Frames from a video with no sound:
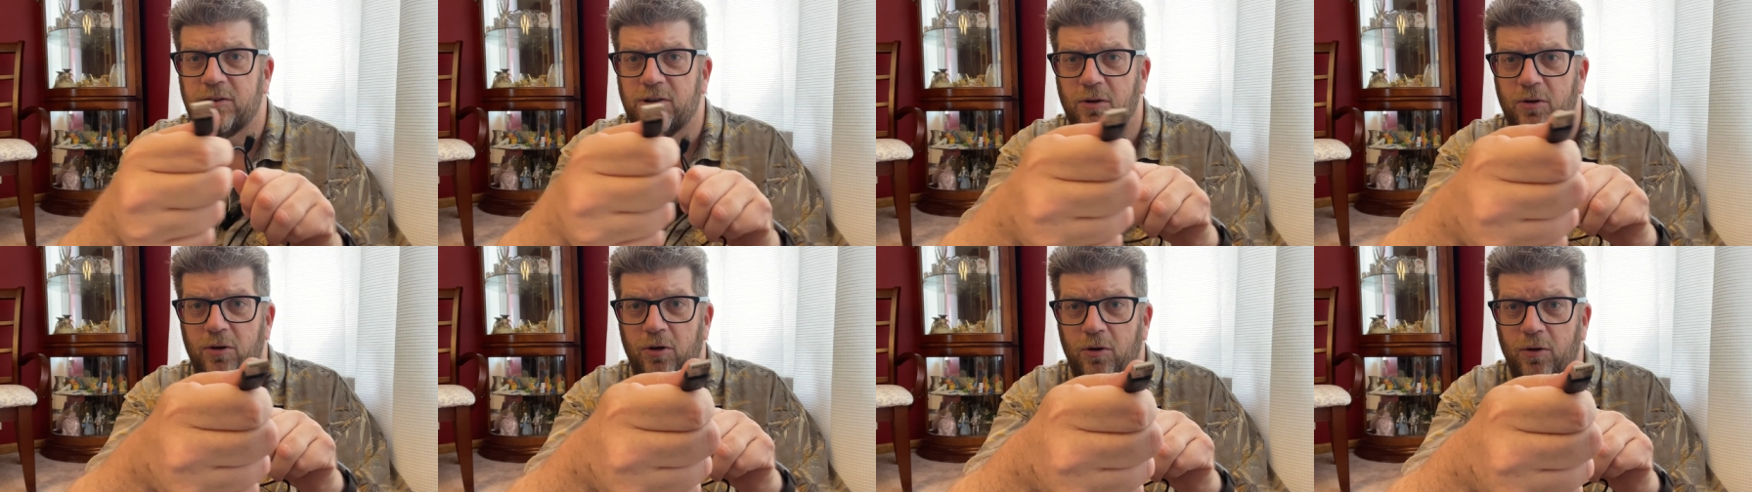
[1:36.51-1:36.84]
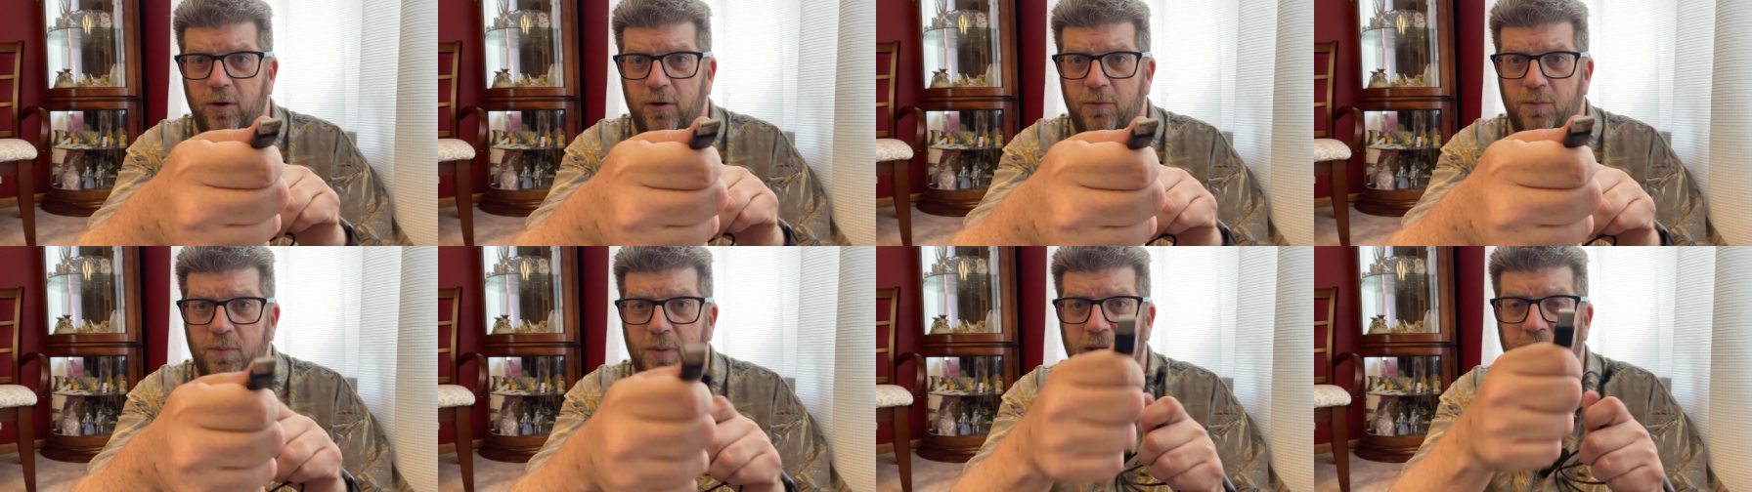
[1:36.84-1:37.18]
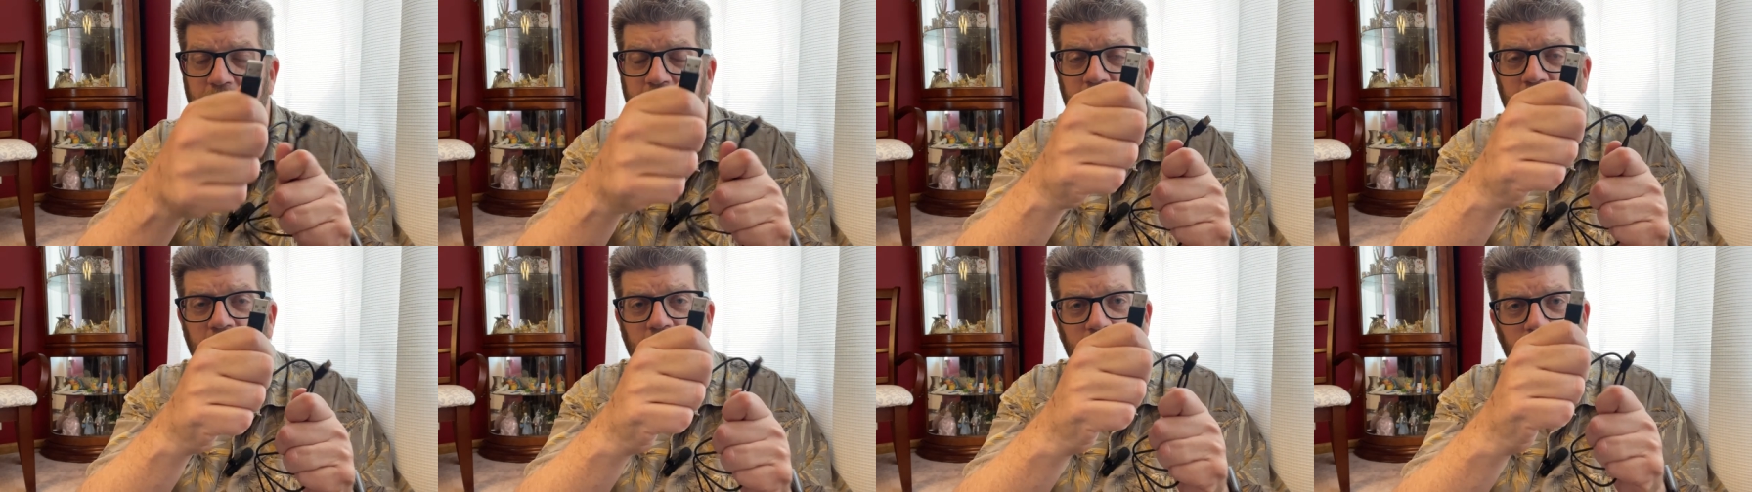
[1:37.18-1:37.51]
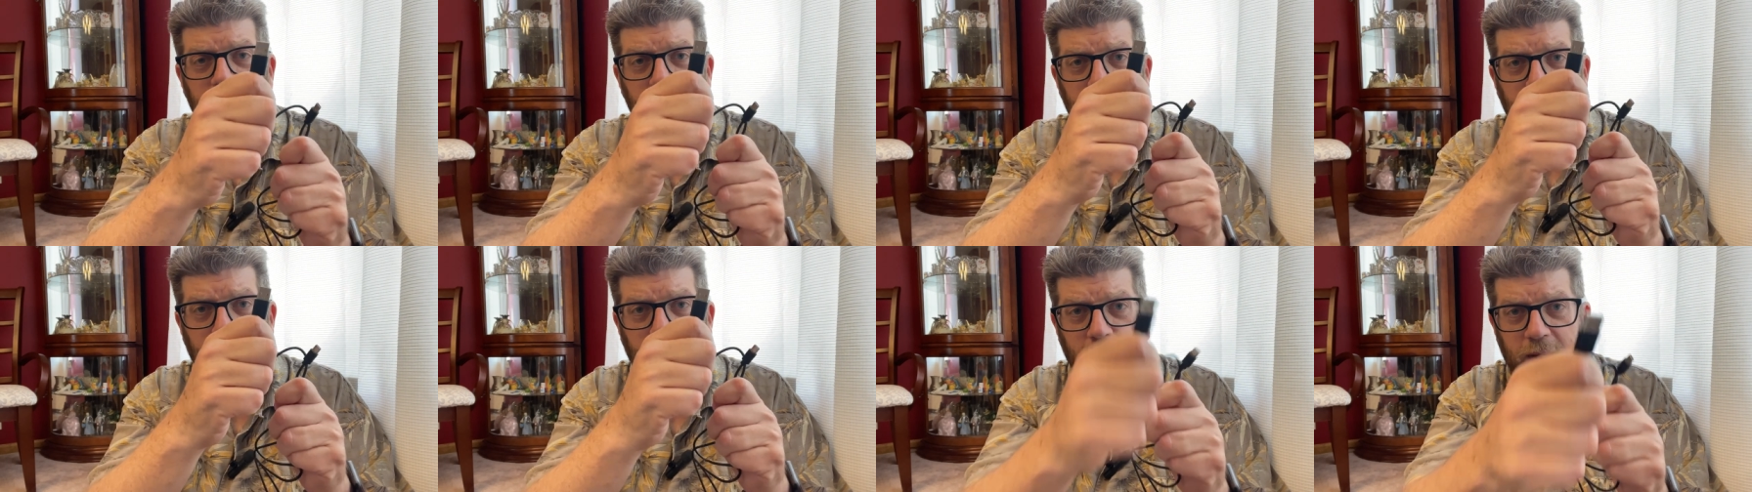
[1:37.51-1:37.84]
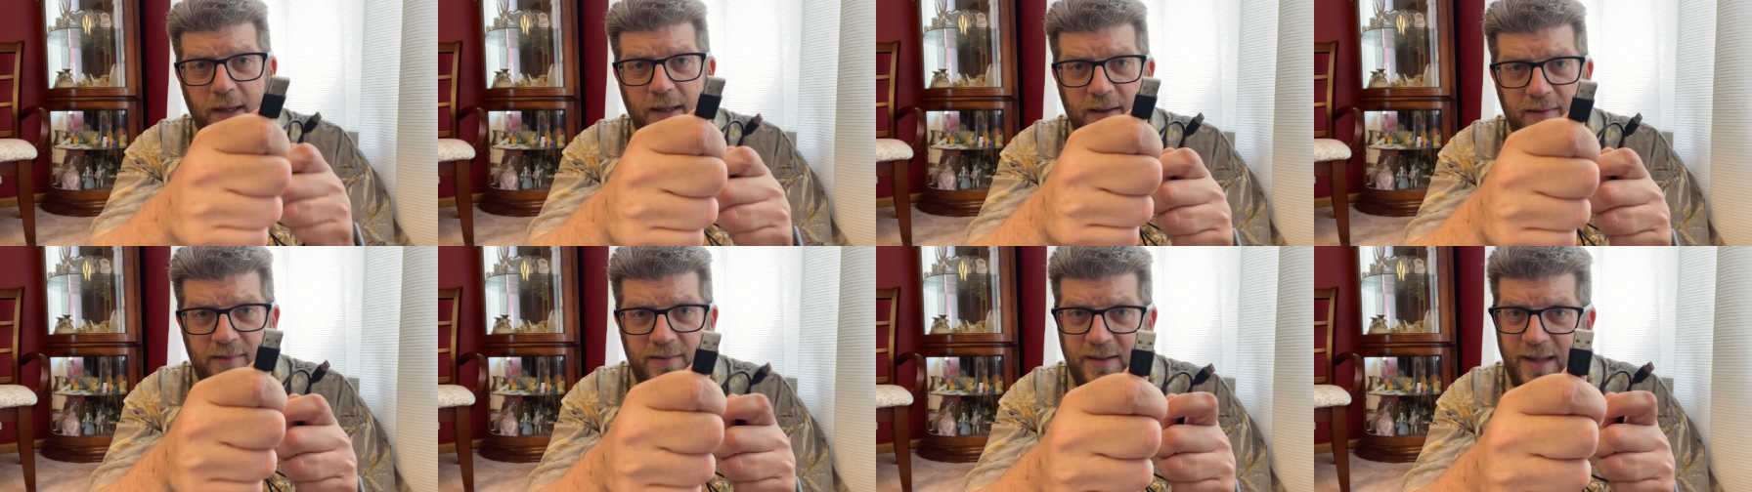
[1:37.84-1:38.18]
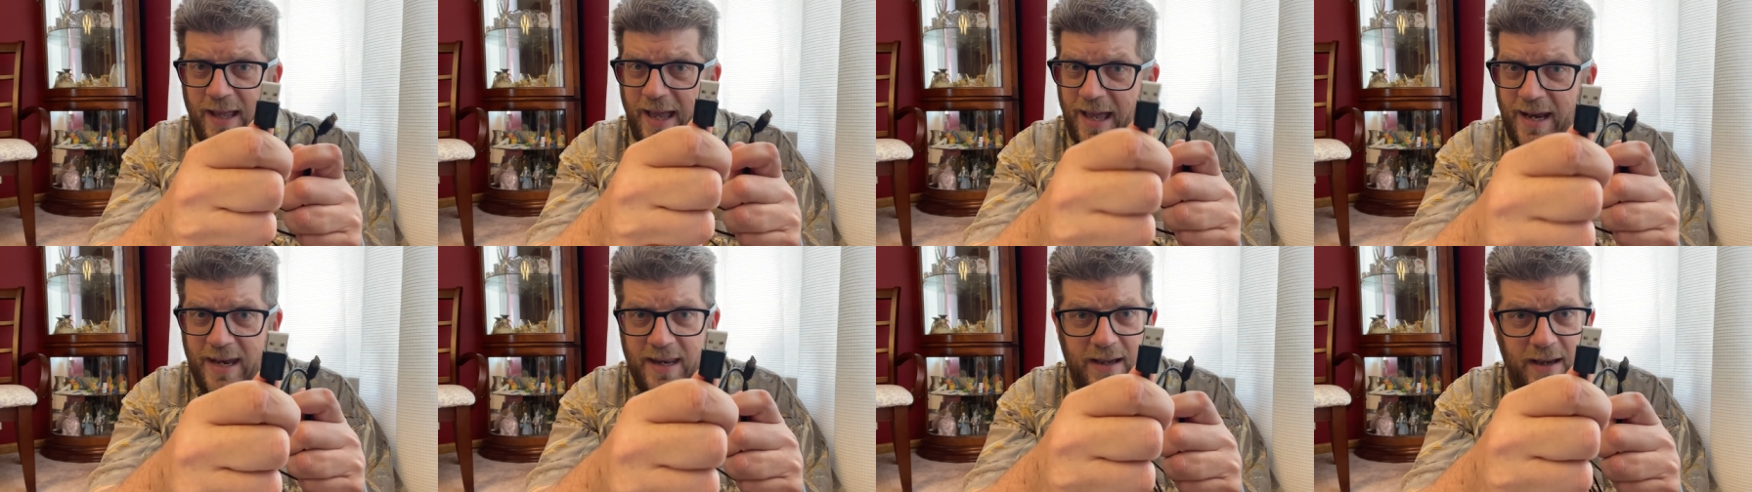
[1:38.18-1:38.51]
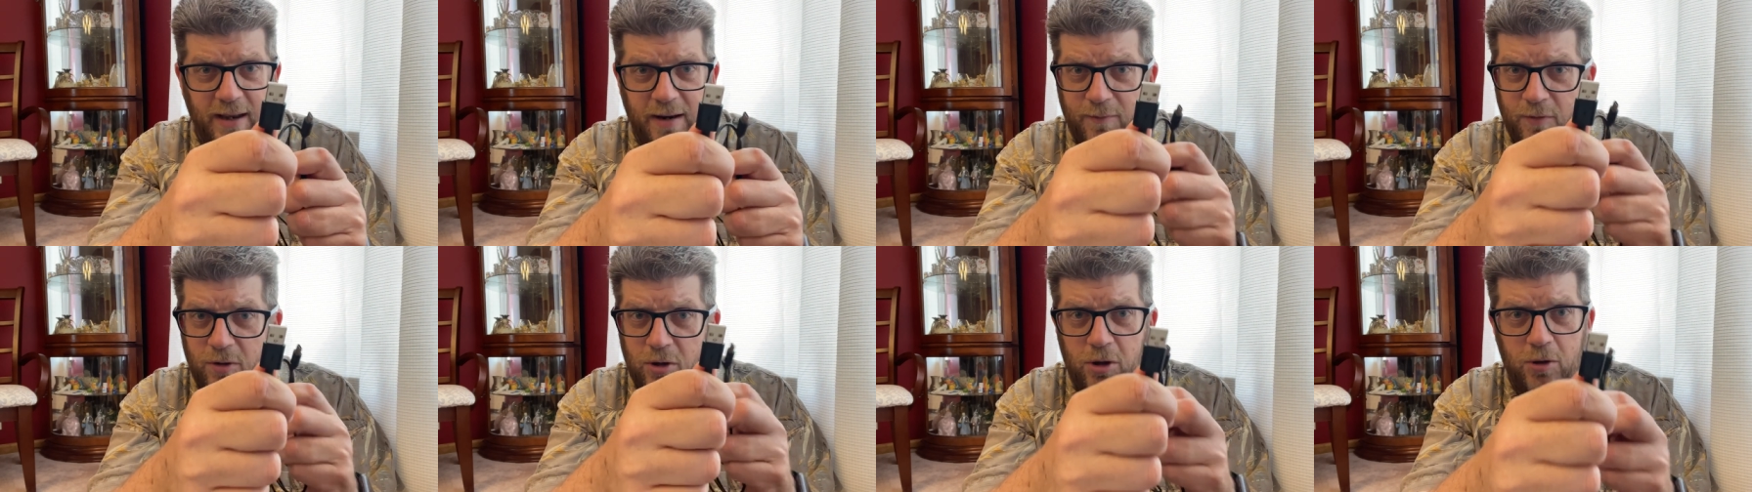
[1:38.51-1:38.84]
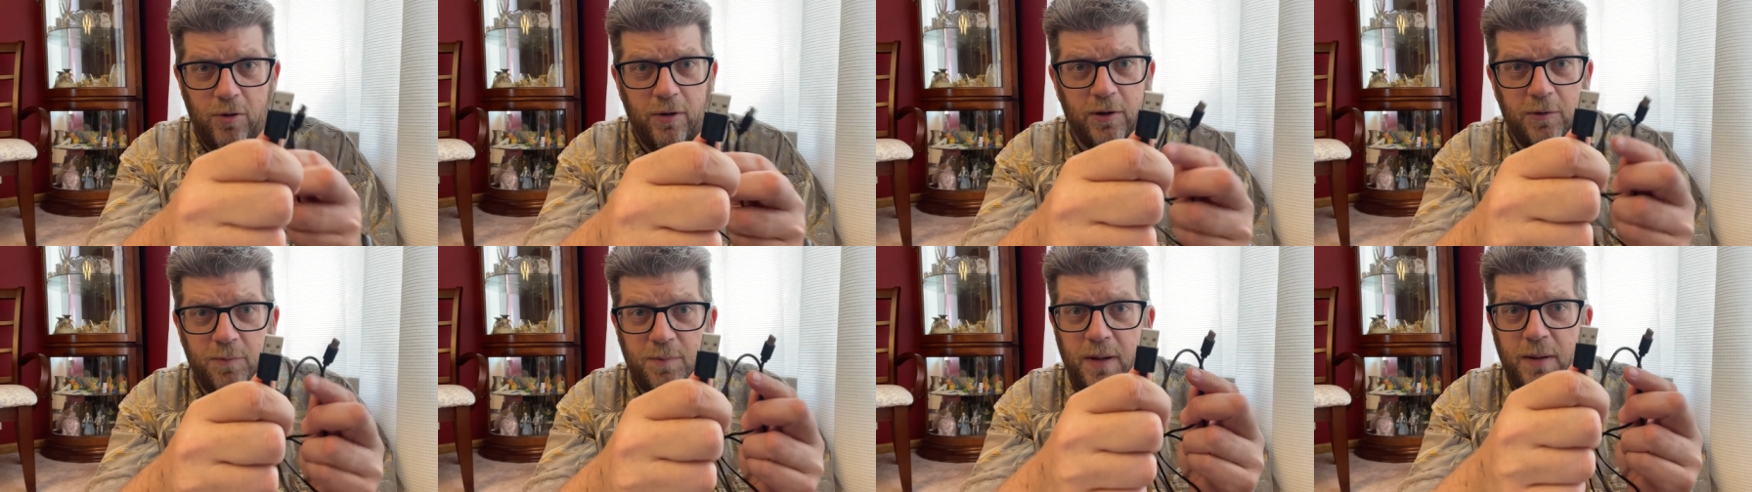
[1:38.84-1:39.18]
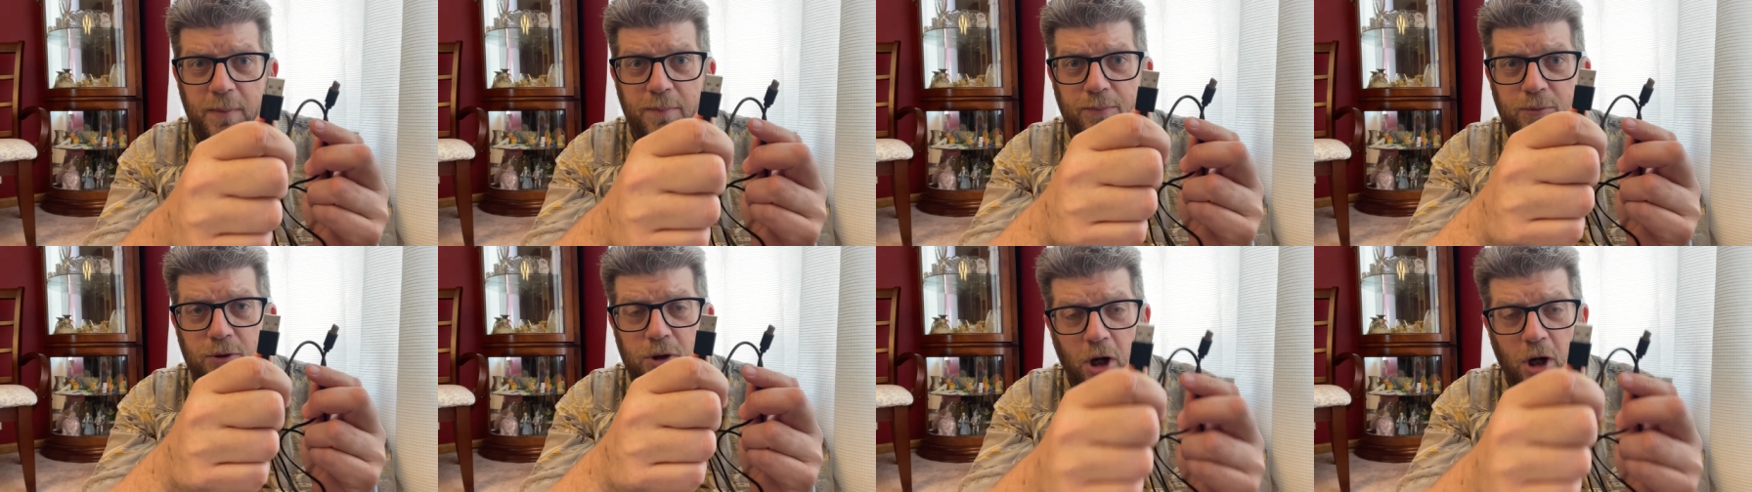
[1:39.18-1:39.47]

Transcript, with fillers: So USB, so you plug this into any kind of a USB